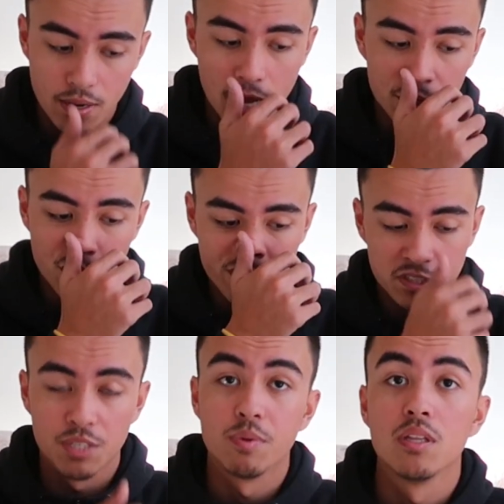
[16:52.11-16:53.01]
I don't know if
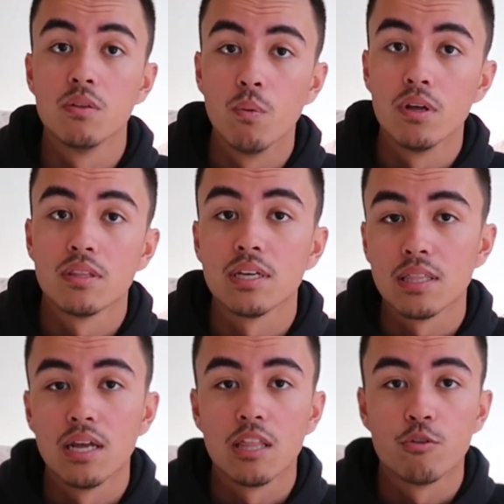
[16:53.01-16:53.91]
it's gonna be the one
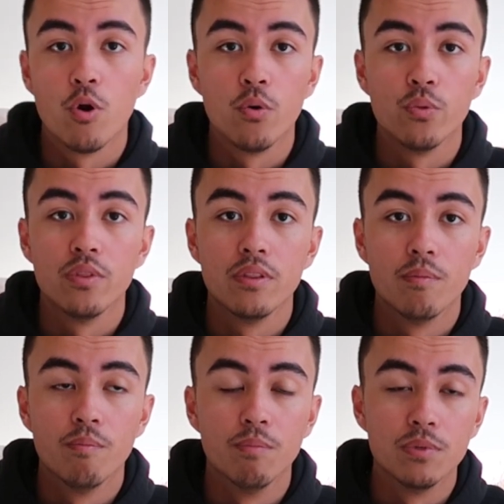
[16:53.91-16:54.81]
thing that I throw
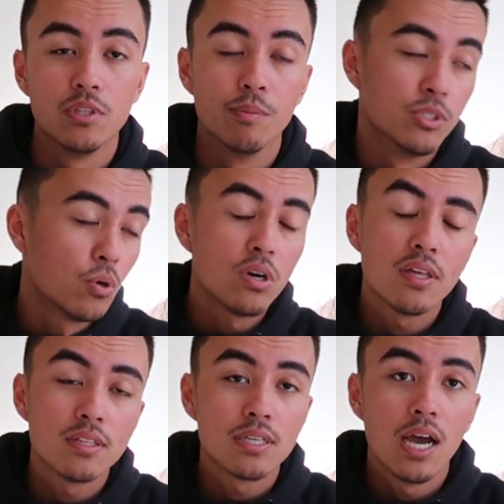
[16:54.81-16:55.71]
the
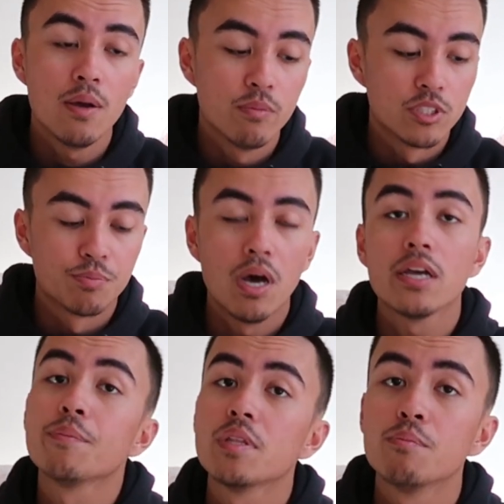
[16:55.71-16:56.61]
majority of the time, which is
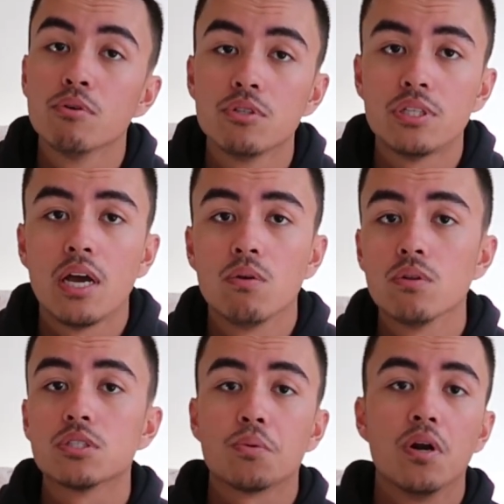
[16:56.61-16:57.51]
probably gonna be the bull shad or
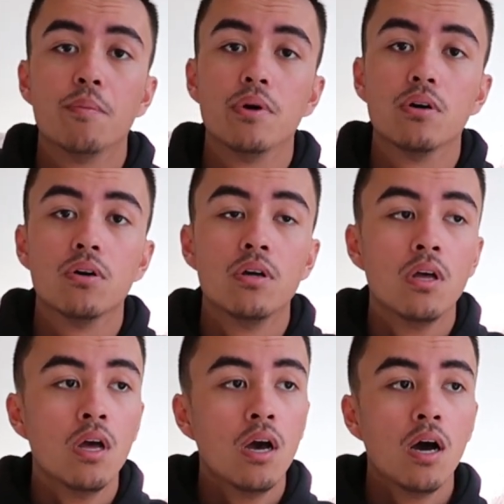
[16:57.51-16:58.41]
the square bill,
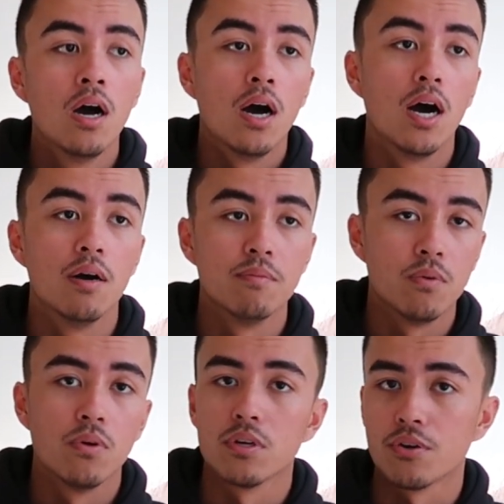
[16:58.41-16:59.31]

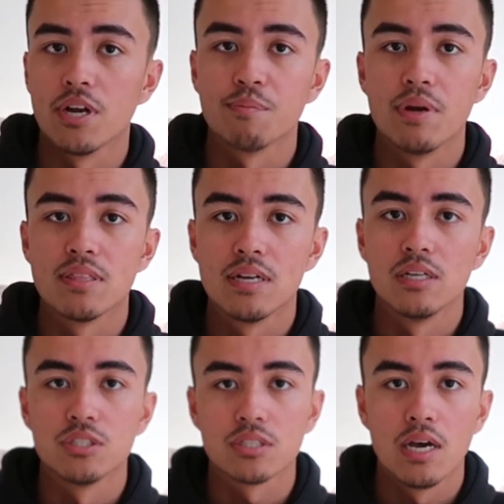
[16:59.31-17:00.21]
or the crankbait that
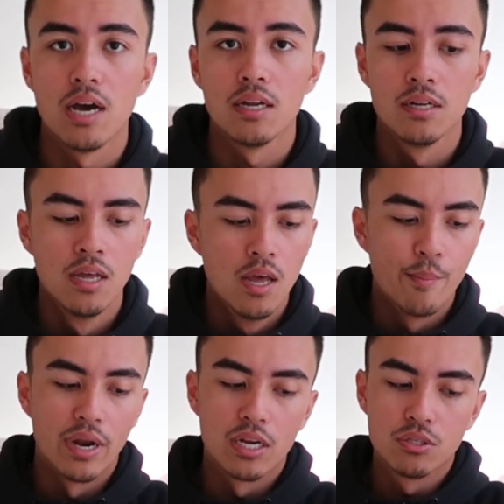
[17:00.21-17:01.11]
I just got.
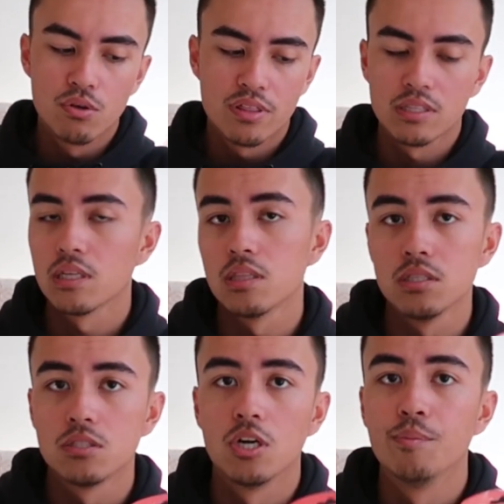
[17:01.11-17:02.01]
But I do think that
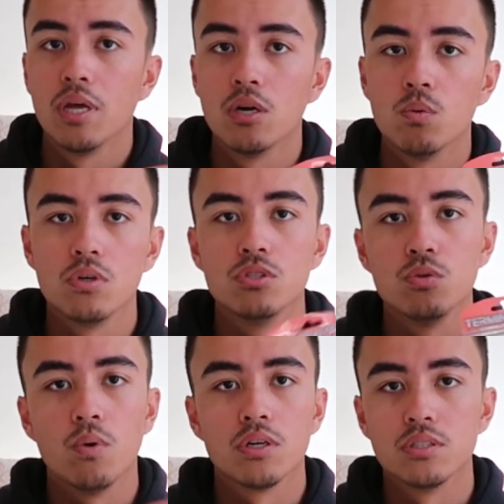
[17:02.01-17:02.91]
this Terminator will
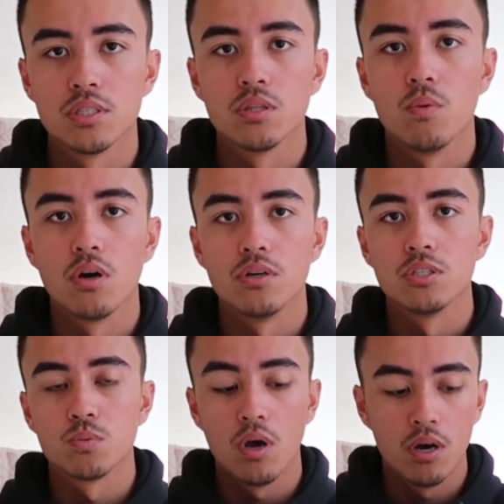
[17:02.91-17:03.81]
do wonders in the water
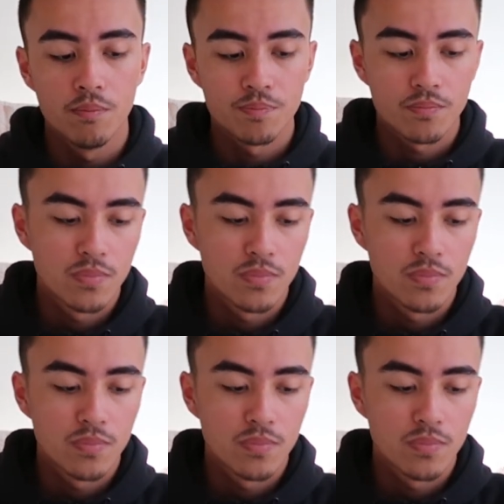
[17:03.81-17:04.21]
as well.